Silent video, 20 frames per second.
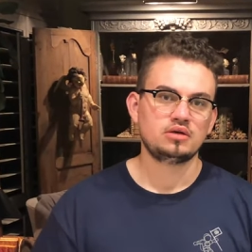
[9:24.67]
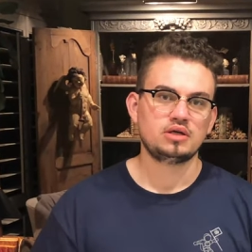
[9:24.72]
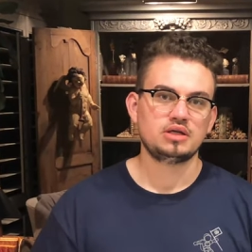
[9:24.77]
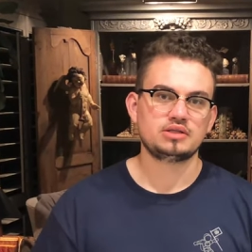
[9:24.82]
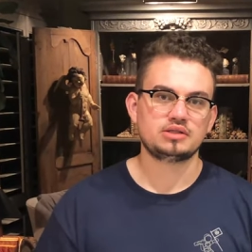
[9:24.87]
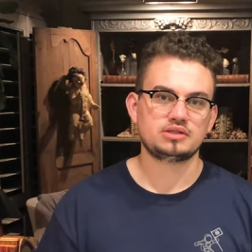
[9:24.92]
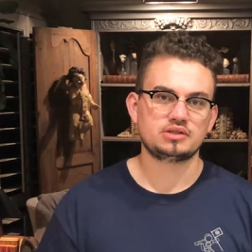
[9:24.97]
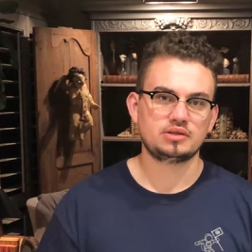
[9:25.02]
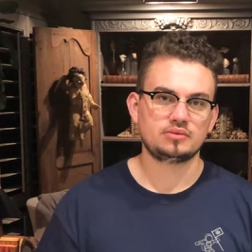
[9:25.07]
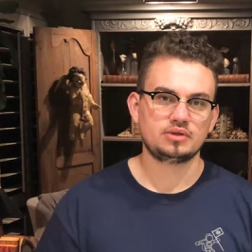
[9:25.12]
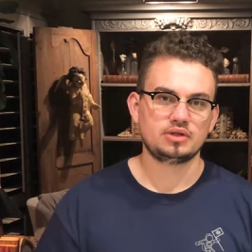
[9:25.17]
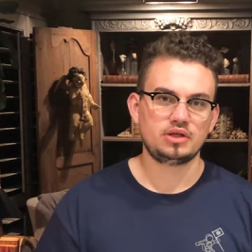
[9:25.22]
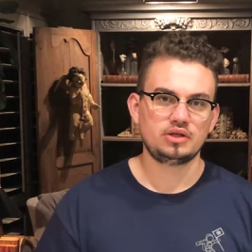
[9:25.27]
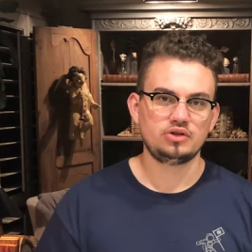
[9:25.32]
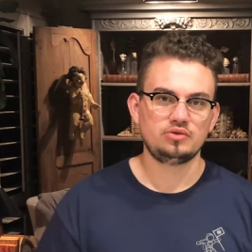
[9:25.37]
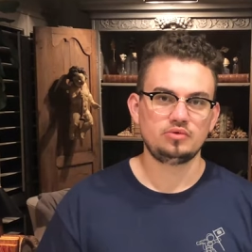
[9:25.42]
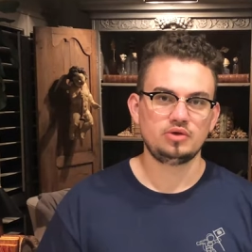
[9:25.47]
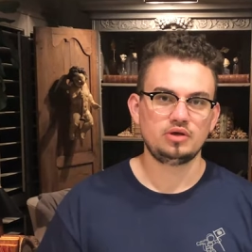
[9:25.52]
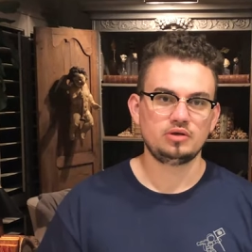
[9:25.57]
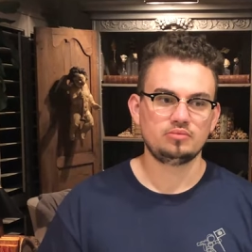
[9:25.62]
Is it something that
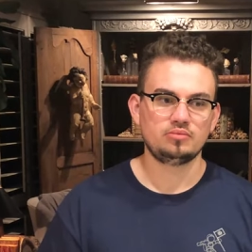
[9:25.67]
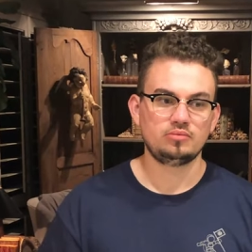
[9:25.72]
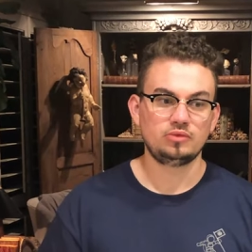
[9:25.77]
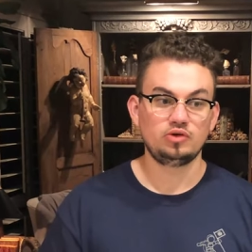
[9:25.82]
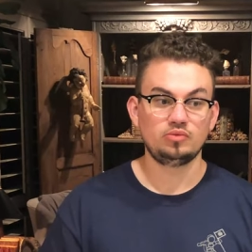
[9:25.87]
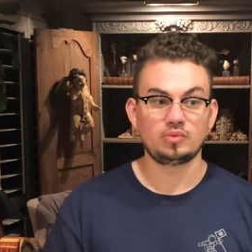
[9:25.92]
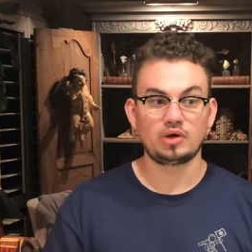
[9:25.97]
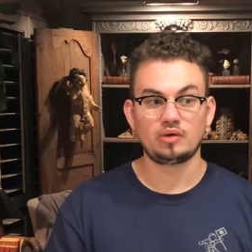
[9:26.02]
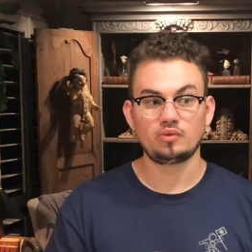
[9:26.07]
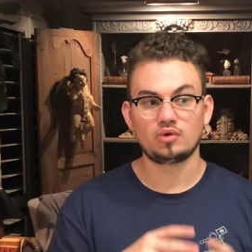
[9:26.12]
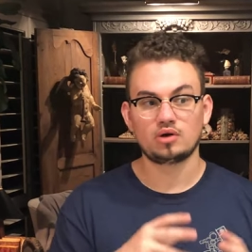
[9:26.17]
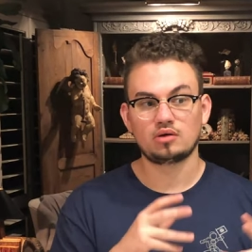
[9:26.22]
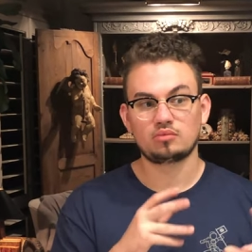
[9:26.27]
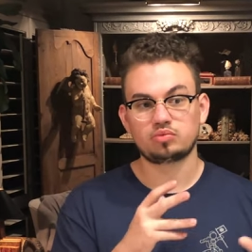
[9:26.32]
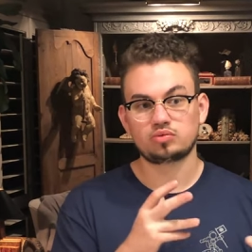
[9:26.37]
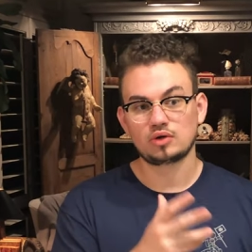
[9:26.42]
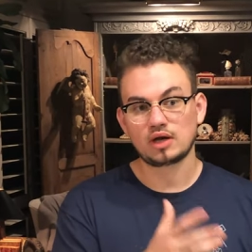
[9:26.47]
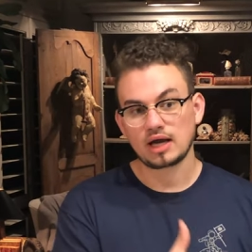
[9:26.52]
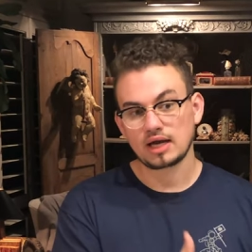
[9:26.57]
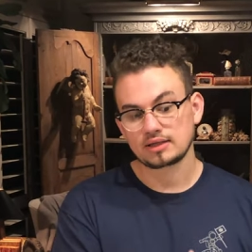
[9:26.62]
you, may, you might want
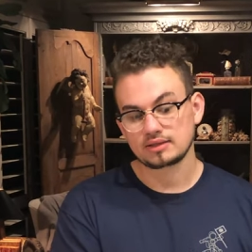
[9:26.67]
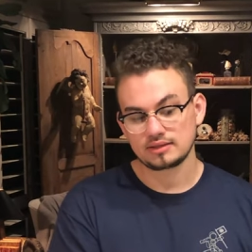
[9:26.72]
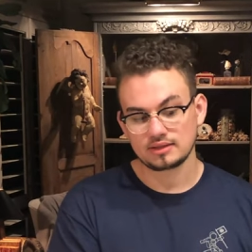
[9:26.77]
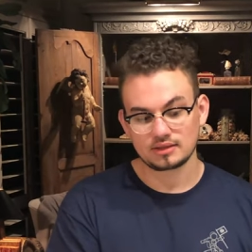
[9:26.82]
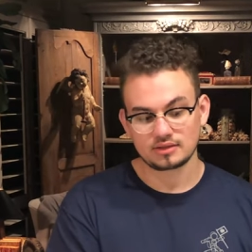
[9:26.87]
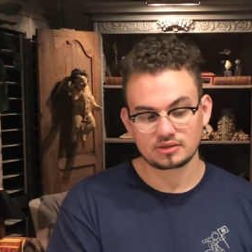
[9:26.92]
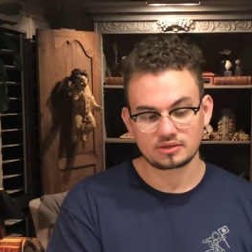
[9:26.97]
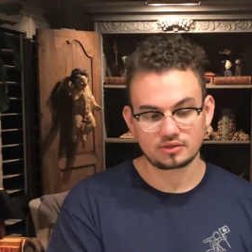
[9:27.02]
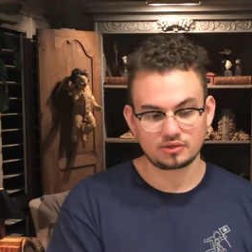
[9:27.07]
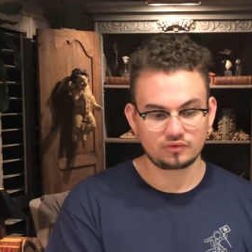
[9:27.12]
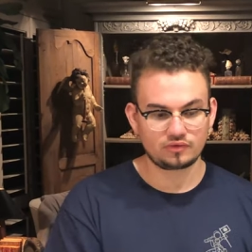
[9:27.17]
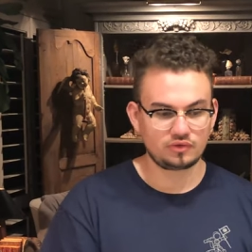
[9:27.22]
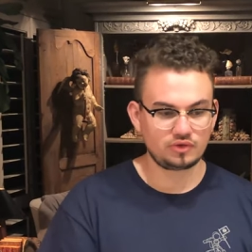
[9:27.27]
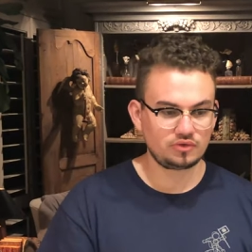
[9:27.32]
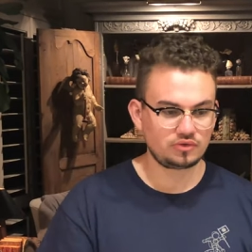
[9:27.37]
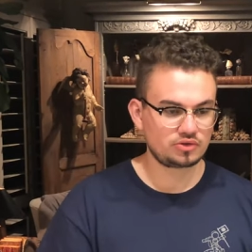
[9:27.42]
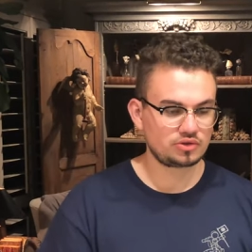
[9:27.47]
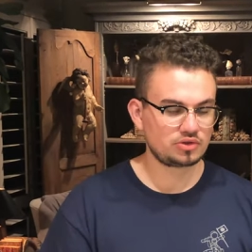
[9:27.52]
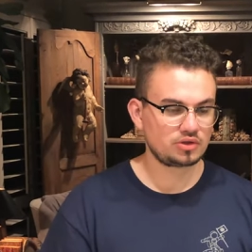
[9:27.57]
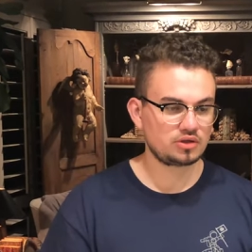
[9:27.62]
to practice in the
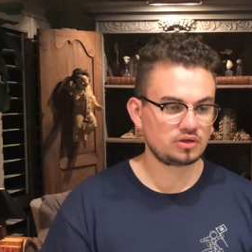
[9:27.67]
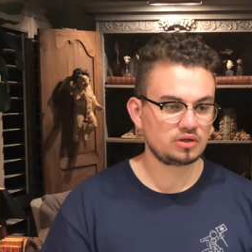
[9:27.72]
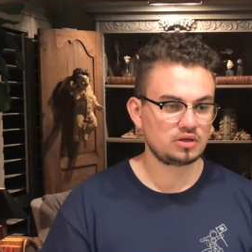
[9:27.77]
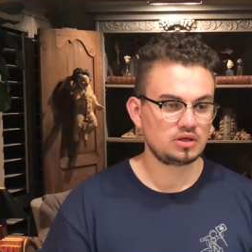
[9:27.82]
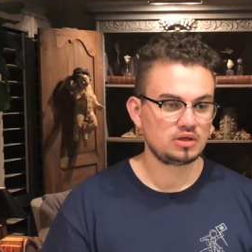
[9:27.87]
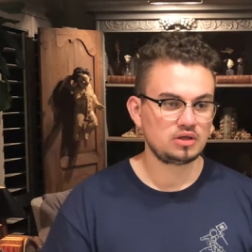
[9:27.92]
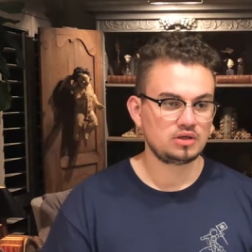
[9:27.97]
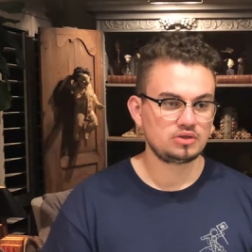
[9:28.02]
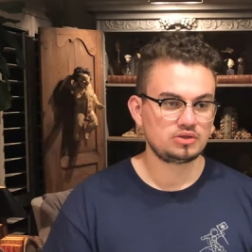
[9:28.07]
future